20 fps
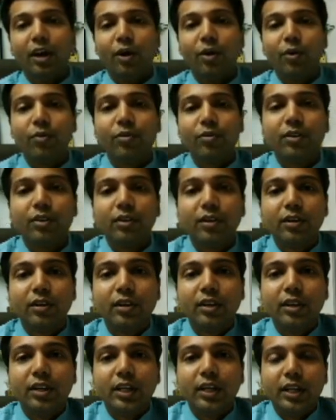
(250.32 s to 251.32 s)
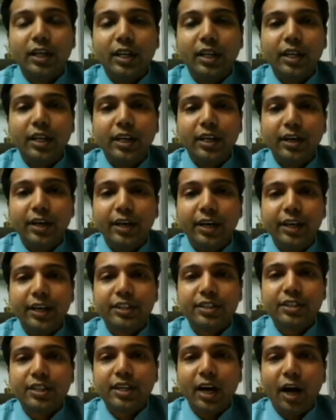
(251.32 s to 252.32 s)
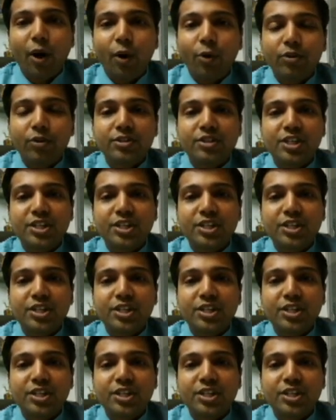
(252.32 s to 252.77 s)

Now it is CARO